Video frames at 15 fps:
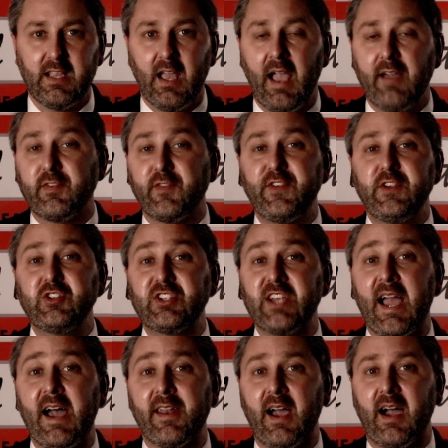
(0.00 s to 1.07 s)
Have a few
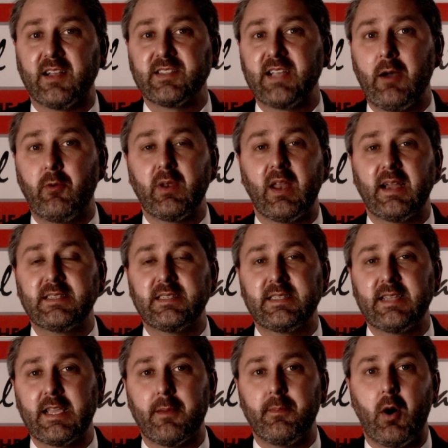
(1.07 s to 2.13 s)
shout outs. I would like to
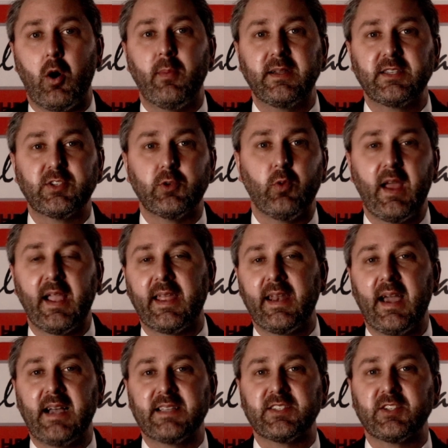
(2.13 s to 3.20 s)
take a moment to
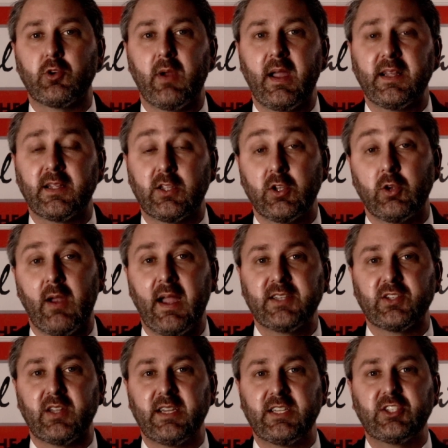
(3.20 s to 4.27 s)
recognize and
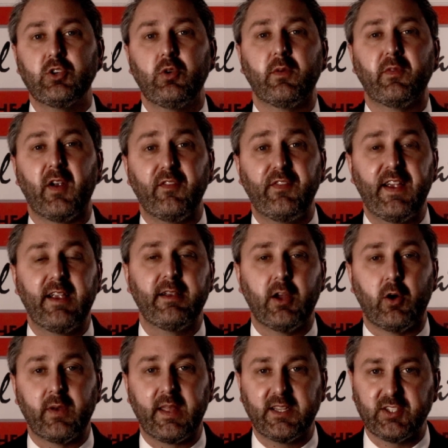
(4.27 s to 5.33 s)
congratulate two of our very
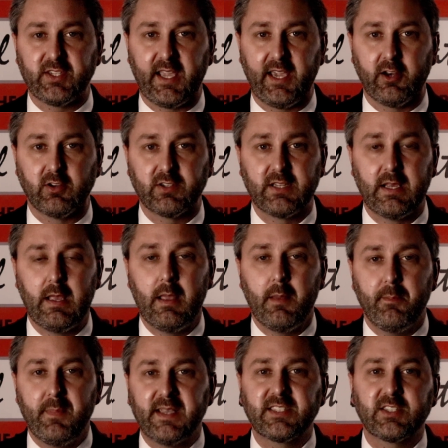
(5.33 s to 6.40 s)
own educators,
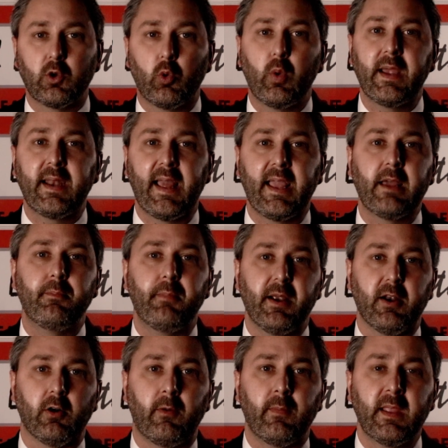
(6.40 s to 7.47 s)
Miss Gwen Ann
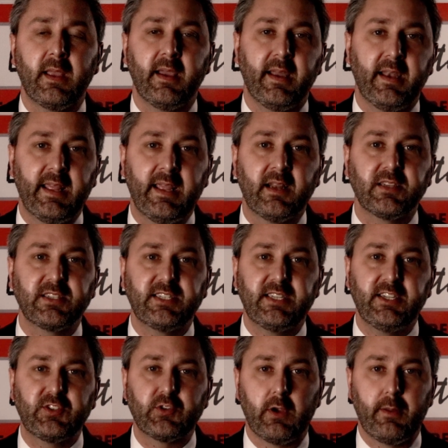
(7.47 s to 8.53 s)
Merrill, an English
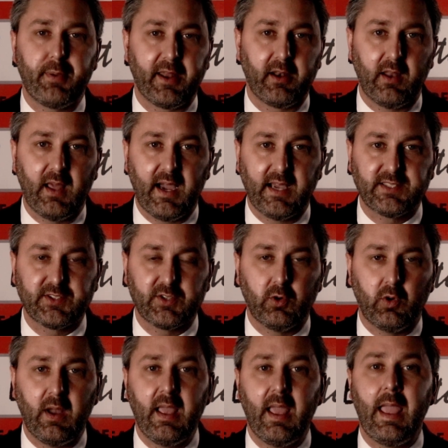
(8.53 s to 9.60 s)
teacher at Petal High
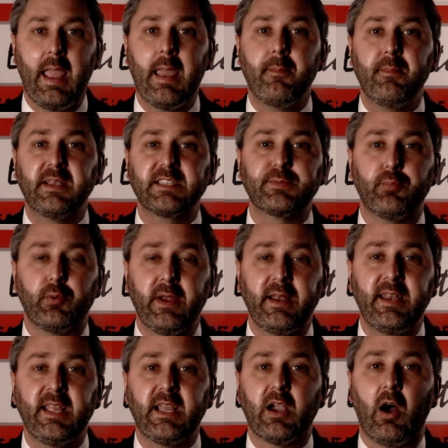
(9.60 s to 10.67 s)
School, and Miss
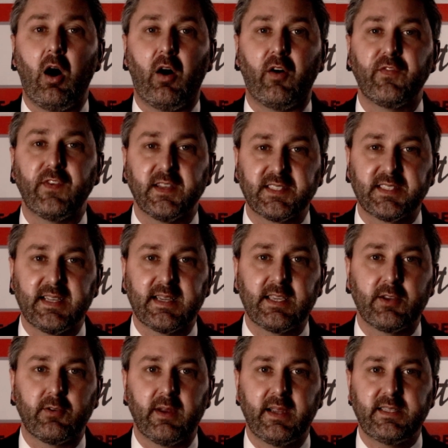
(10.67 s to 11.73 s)
Brittany Goff, a
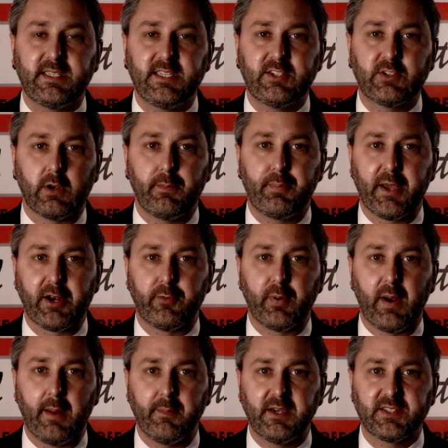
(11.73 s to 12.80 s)
second grade teacher at Petal
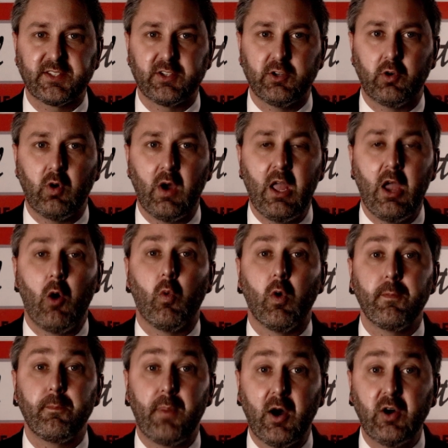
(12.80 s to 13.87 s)
Primary School, were
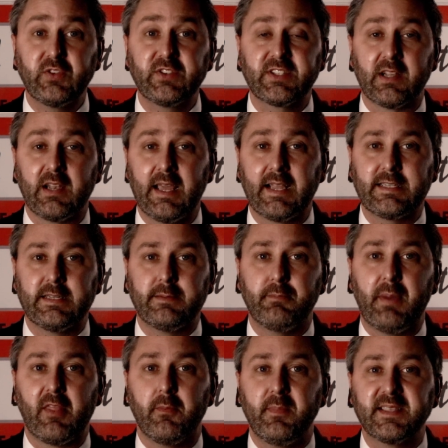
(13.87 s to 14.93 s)
both selected
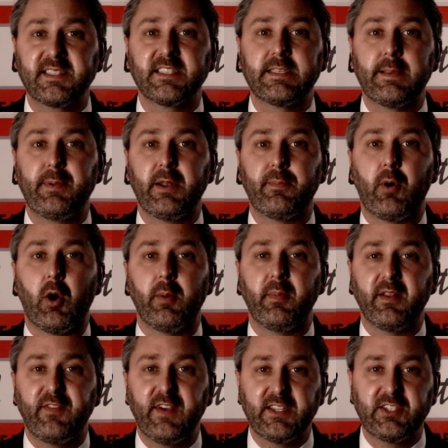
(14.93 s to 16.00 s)
by the Mississippi
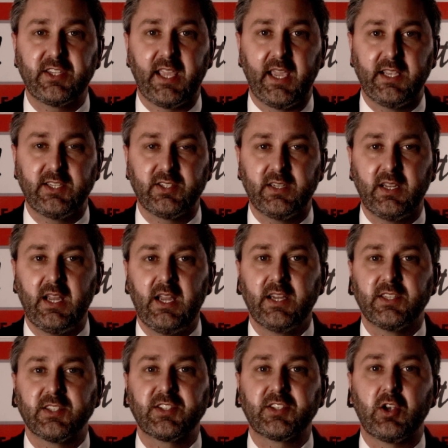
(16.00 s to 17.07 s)
Department of Education
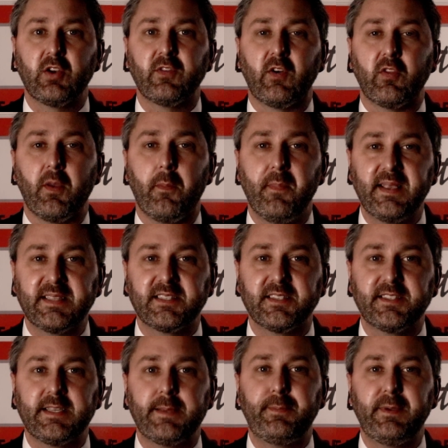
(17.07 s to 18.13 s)
to serve on the
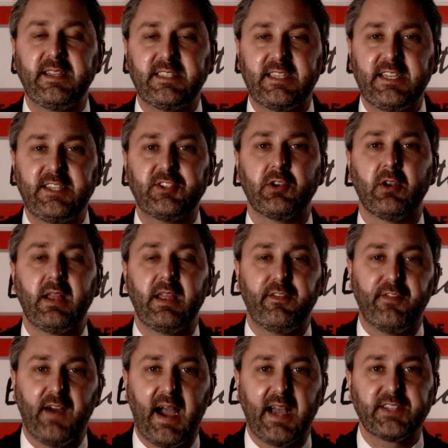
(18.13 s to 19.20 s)
Mississippi Teacher
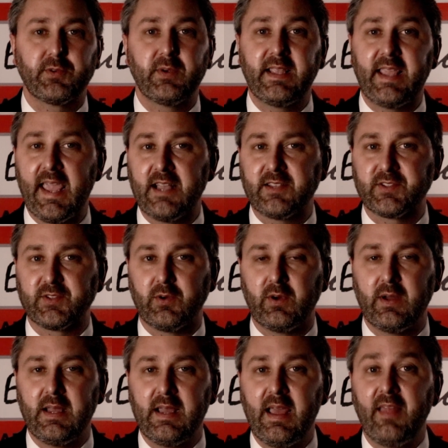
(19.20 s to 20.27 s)
Advisory Council.
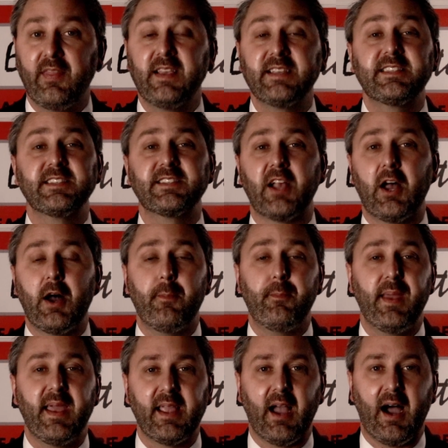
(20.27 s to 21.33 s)
This is a
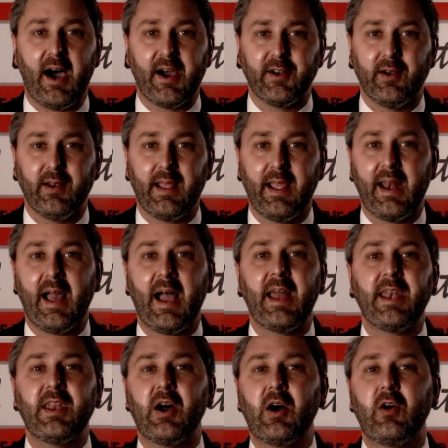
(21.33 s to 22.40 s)
big honor, and I
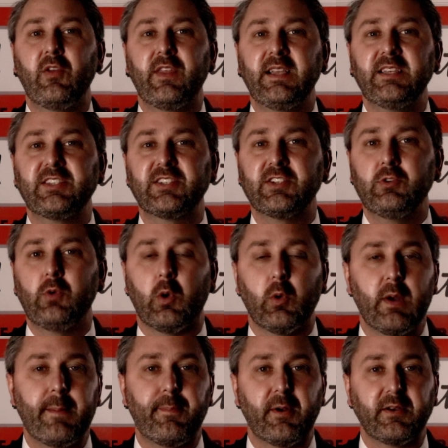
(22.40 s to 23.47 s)
know these two will
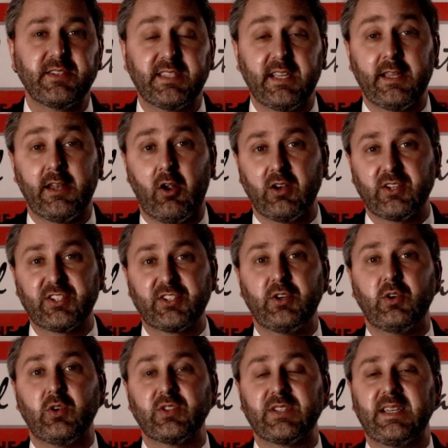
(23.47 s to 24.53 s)
represent our
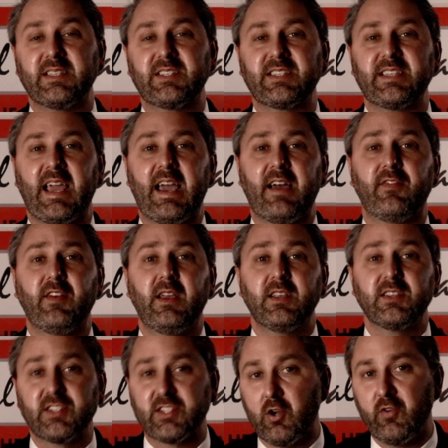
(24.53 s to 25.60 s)
schools and staff
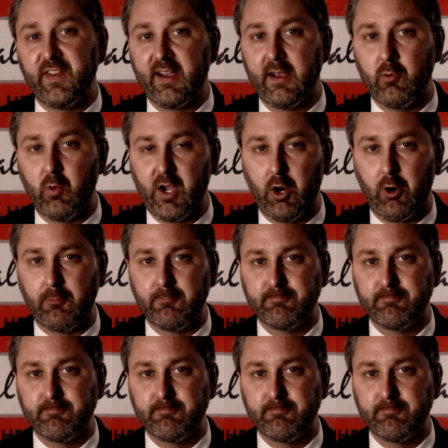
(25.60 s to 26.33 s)
so very well.